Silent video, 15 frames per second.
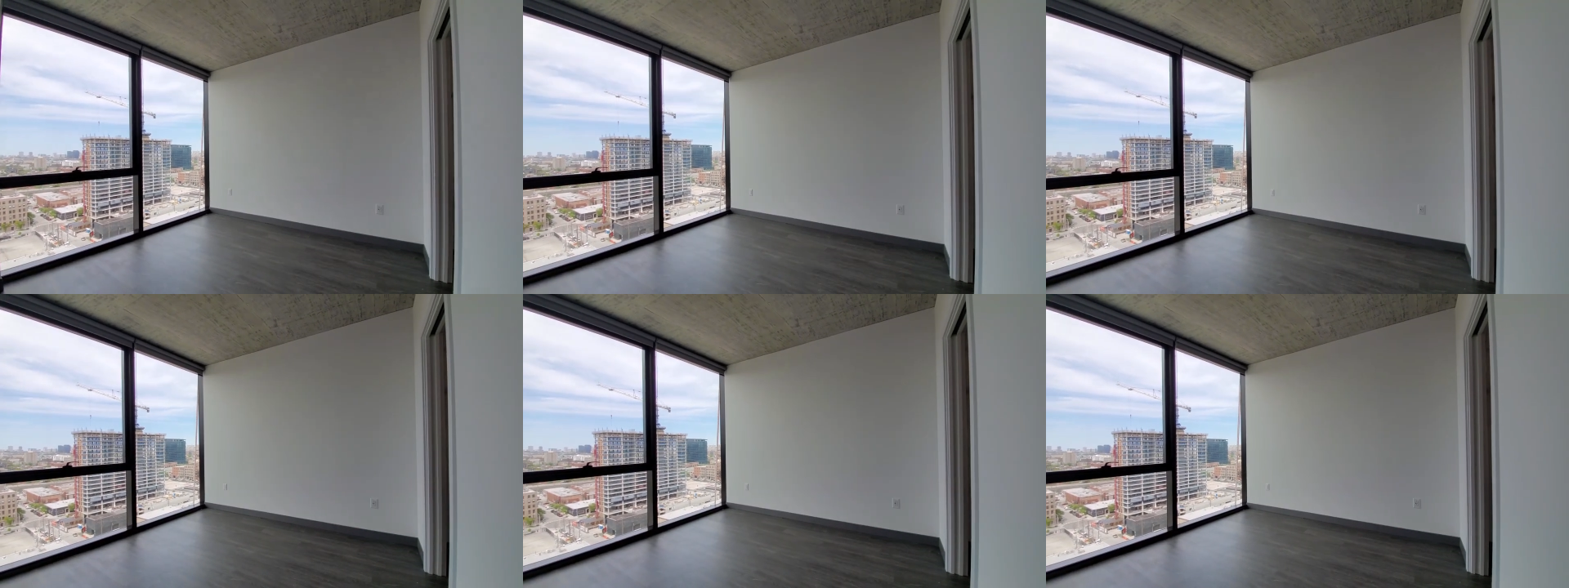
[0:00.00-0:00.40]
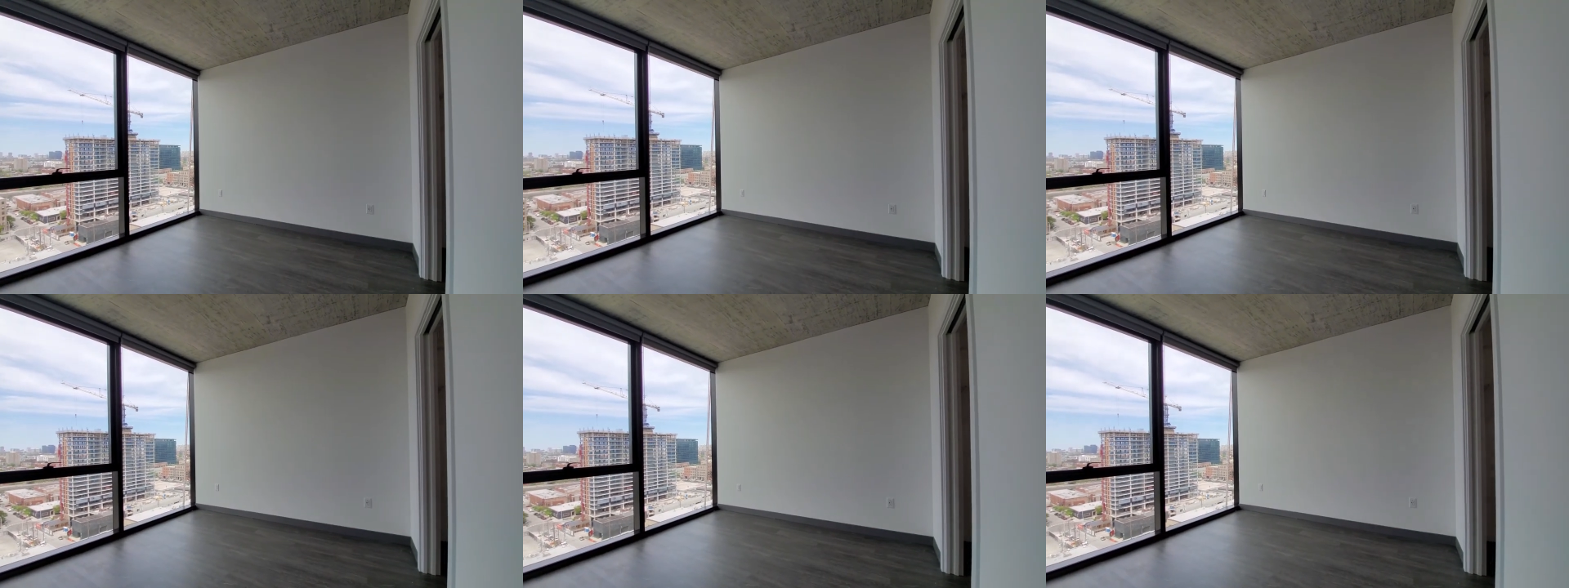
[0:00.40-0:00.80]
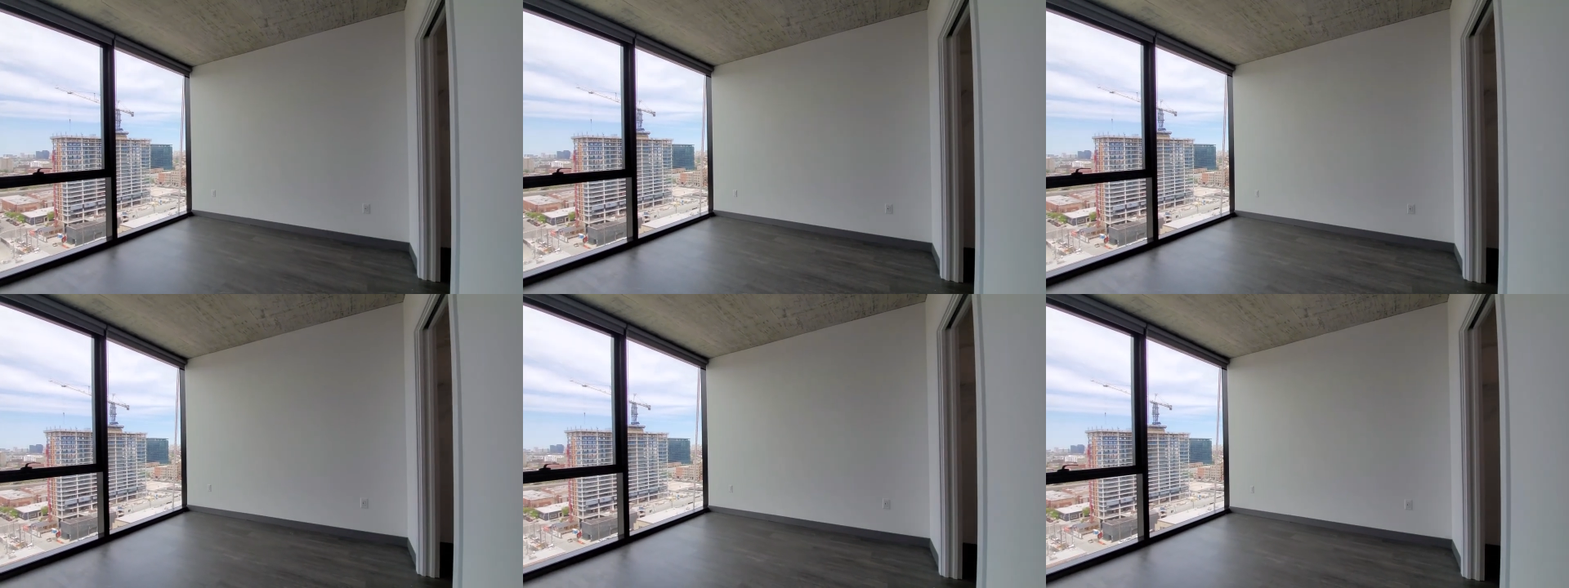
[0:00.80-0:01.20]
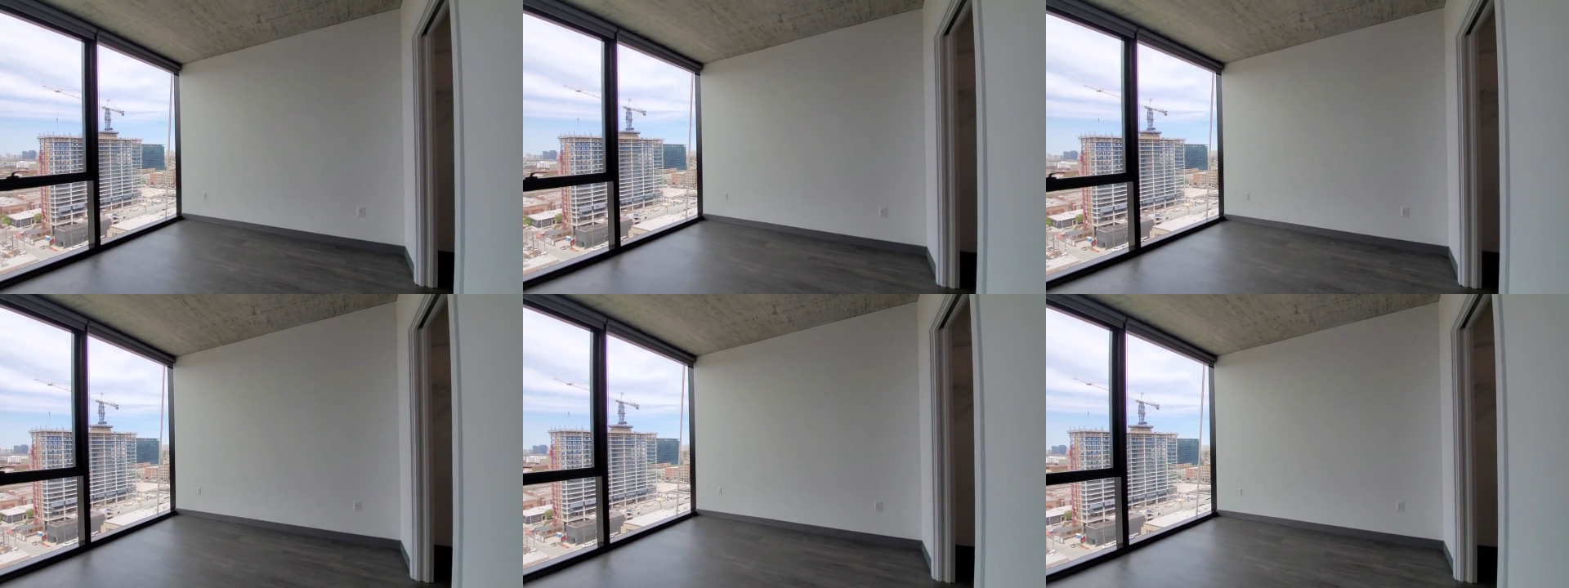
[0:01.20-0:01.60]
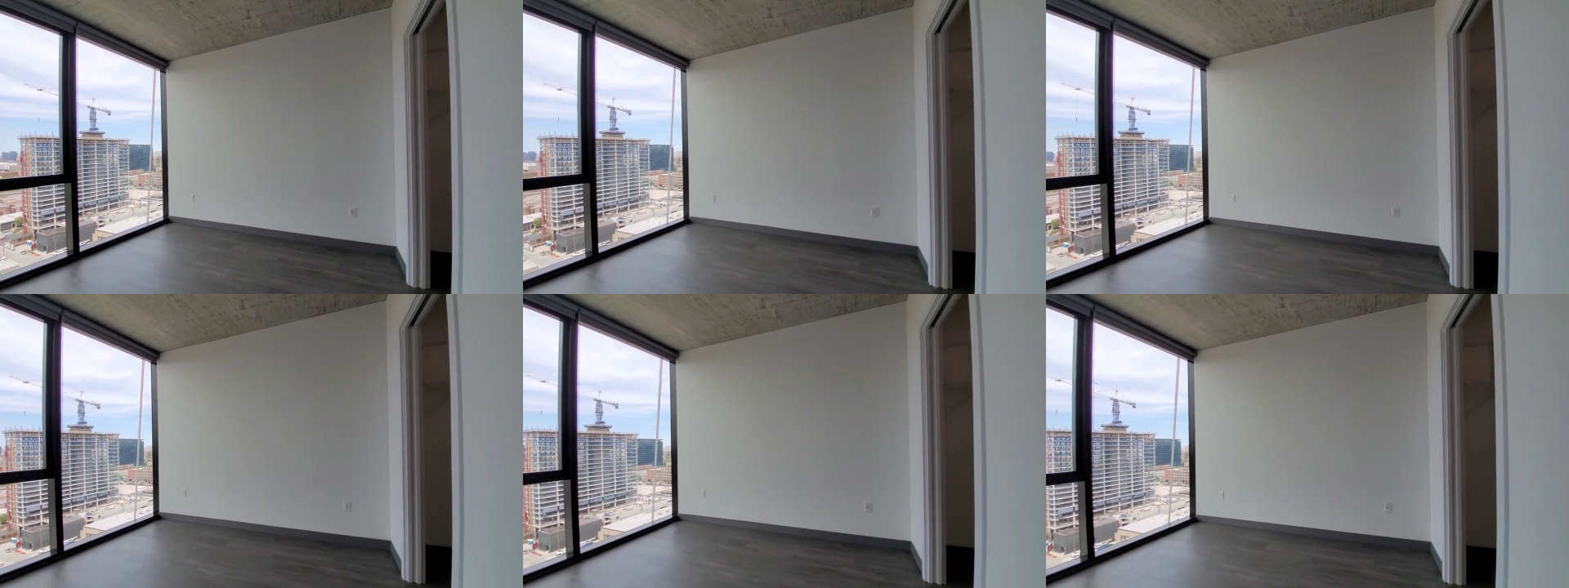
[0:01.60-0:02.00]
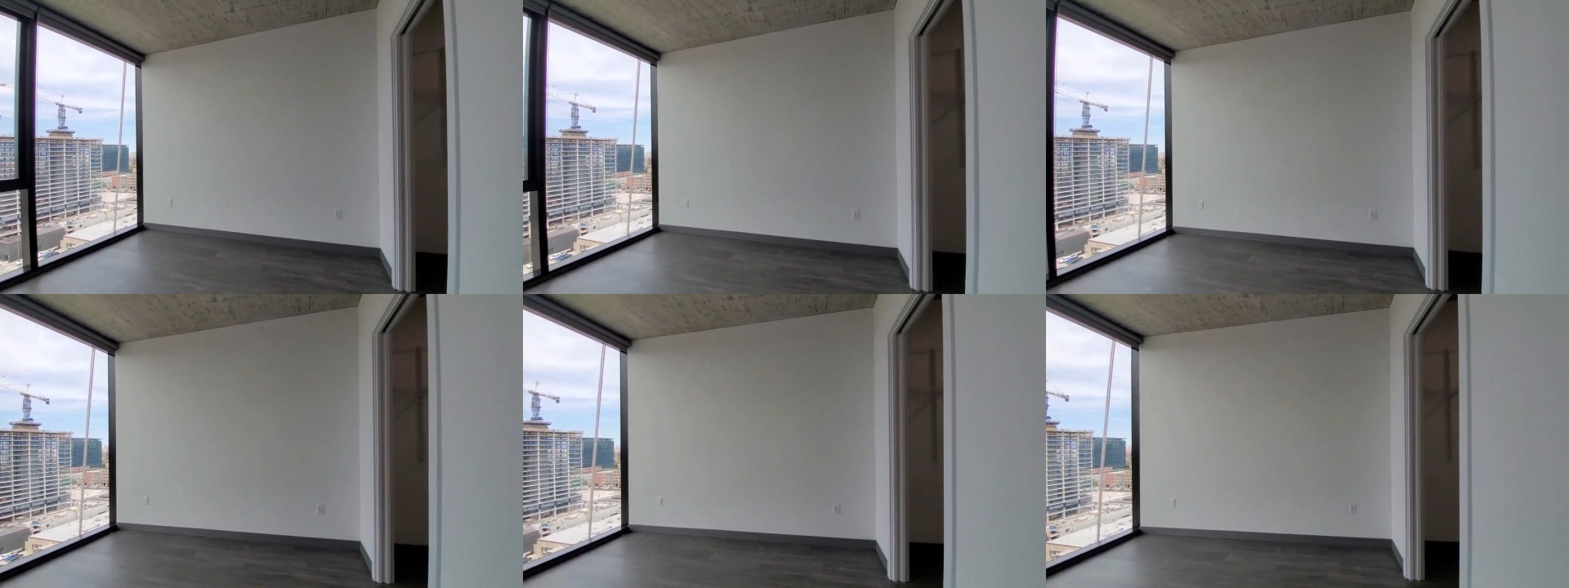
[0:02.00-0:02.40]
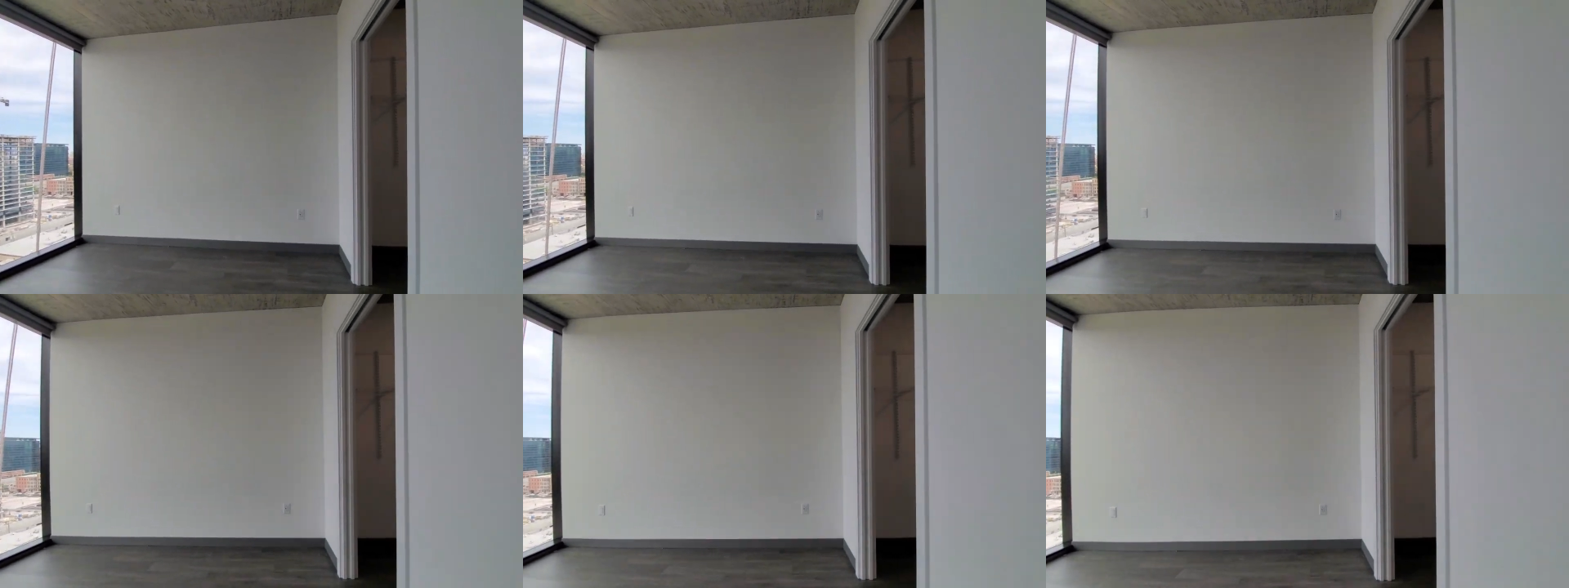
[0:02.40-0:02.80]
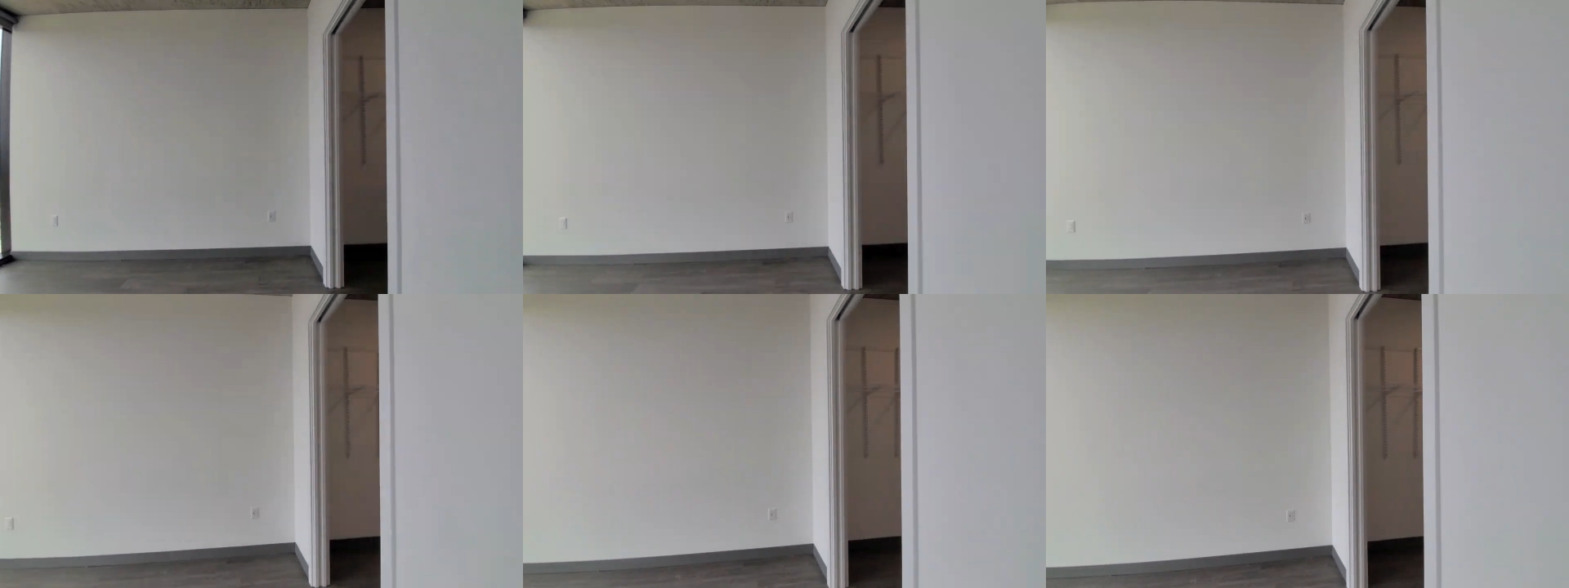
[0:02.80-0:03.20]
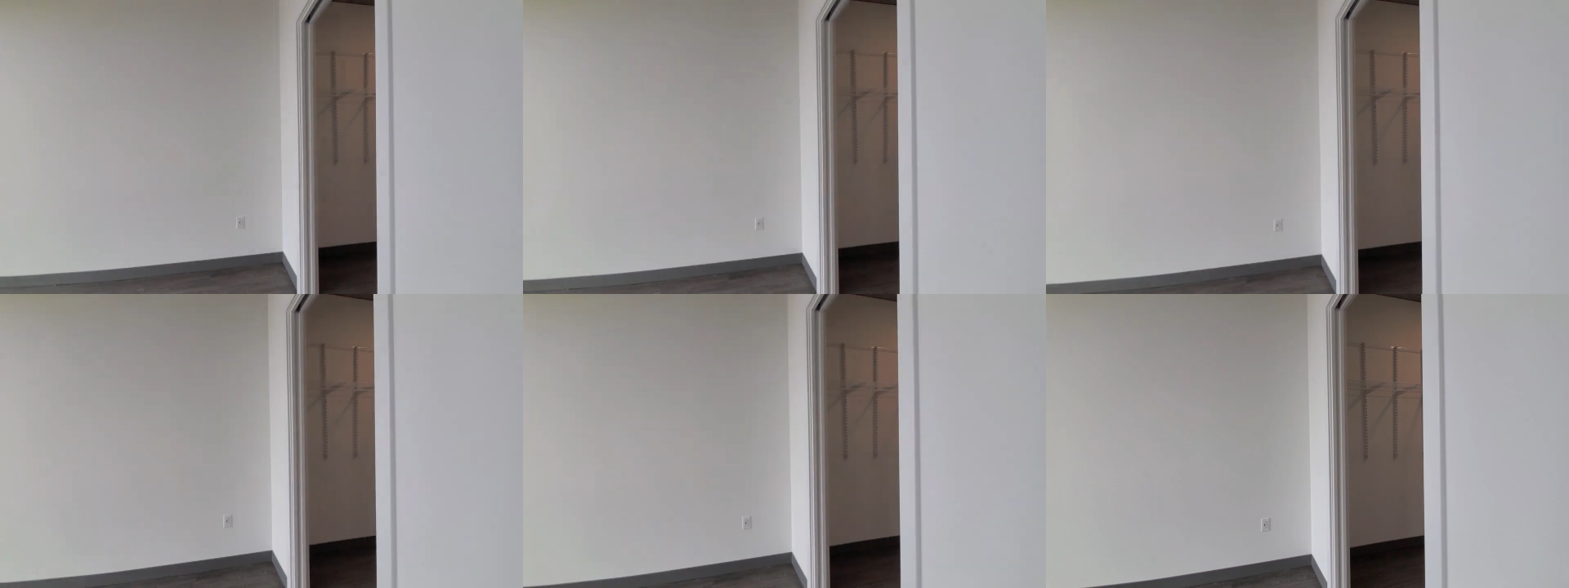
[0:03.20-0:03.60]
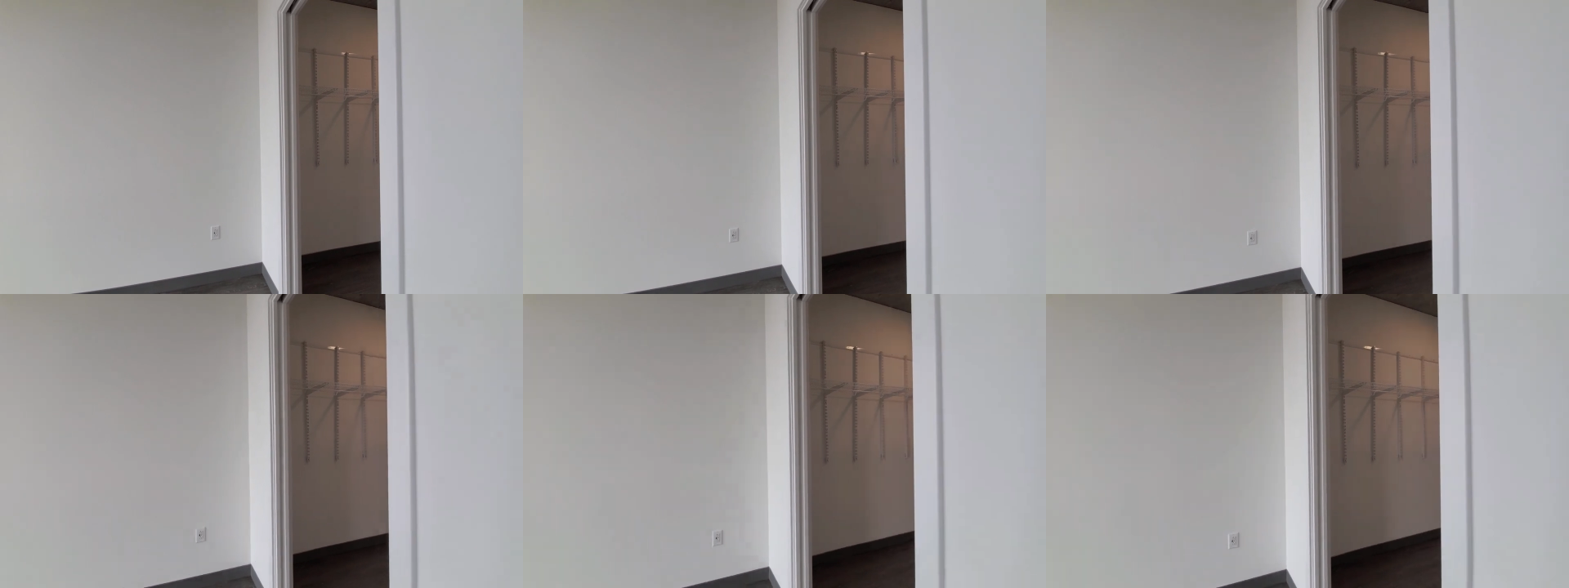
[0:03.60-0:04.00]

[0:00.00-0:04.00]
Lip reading: Nobody's mouth can be seen.